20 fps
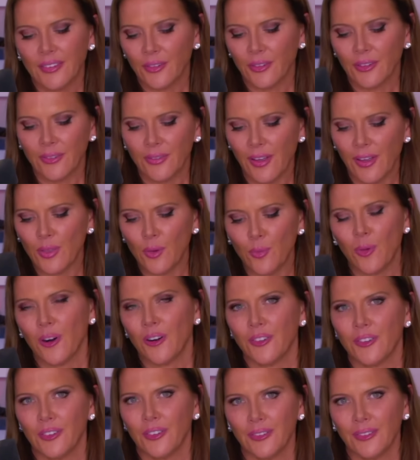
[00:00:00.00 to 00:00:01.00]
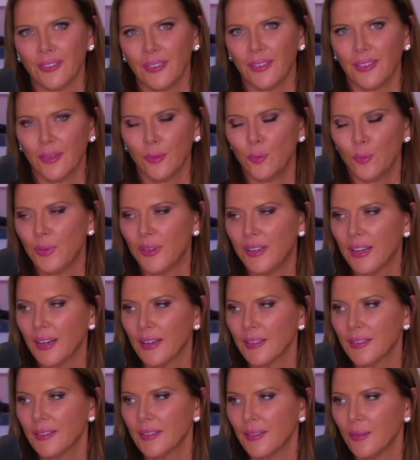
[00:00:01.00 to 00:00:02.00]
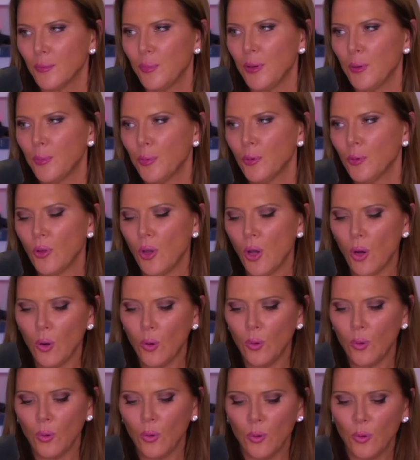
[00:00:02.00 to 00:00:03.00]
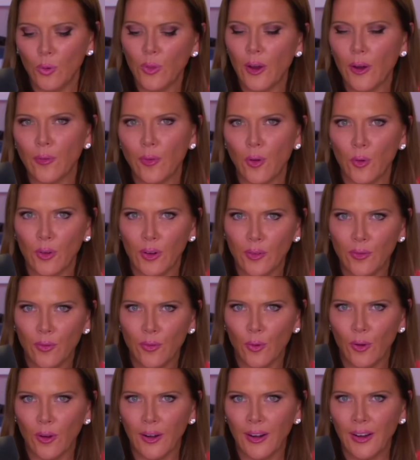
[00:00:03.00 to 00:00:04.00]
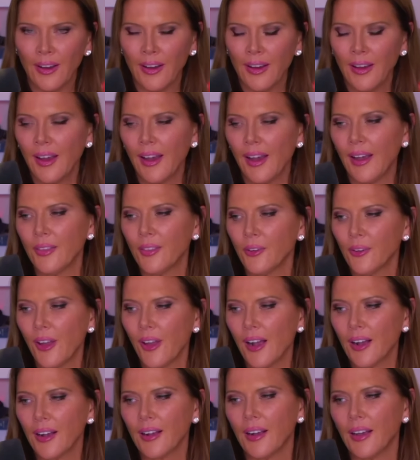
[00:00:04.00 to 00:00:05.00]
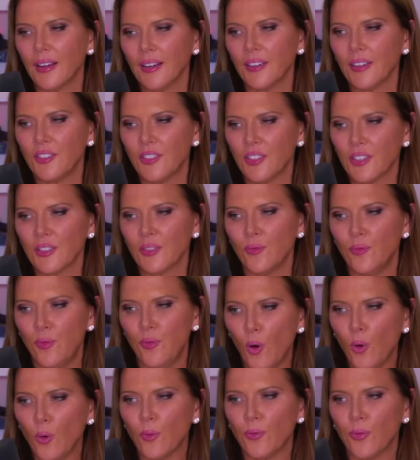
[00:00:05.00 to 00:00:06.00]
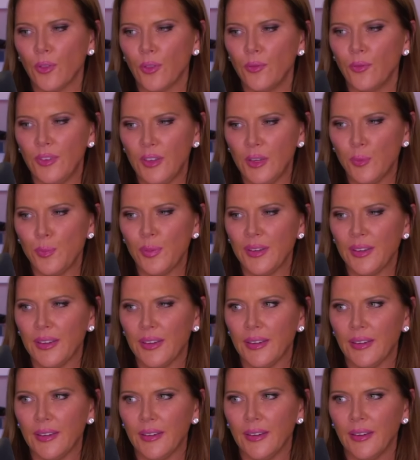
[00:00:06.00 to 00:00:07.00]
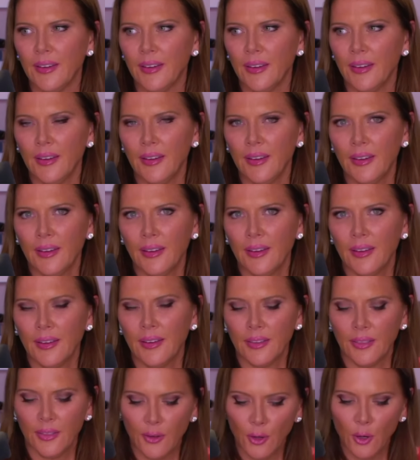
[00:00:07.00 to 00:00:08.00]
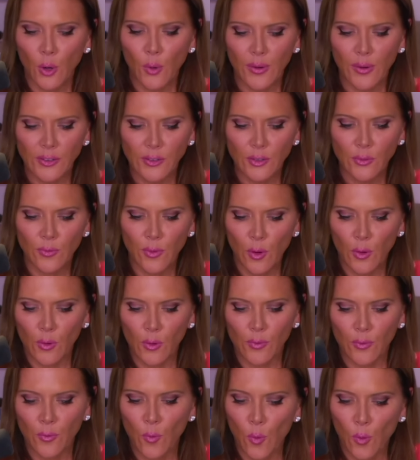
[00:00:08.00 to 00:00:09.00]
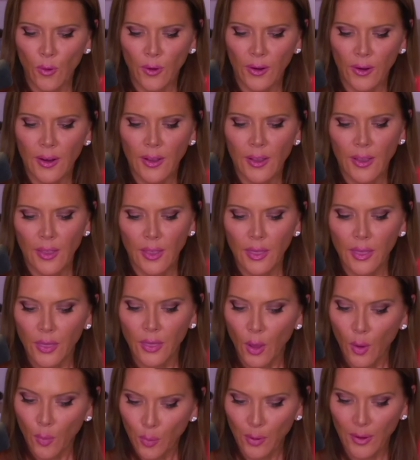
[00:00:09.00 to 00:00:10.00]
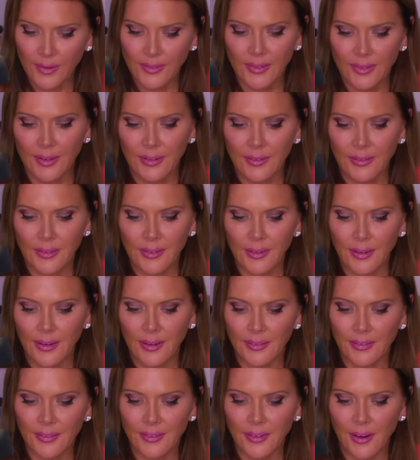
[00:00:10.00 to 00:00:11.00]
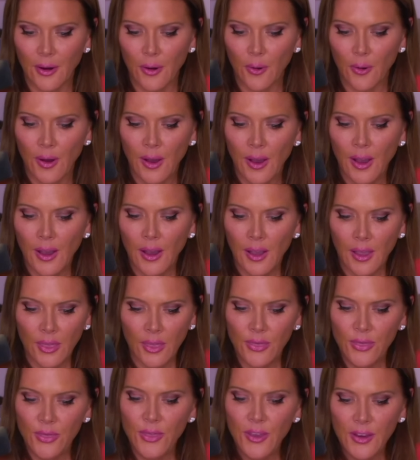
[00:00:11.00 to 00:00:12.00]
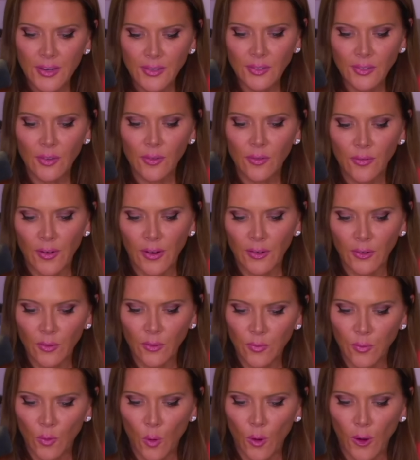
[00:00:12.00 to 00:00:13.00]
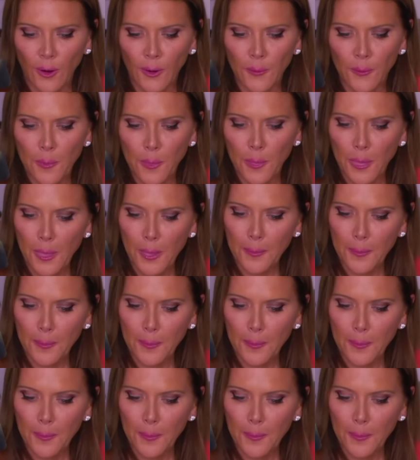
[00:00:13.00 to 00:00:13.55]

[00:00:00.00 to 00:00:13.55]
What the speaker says: that's sort of on the margin because people know who they're voting for. And they're not going to just vote for the VP. They're going to vote for the president. And so these are the final four.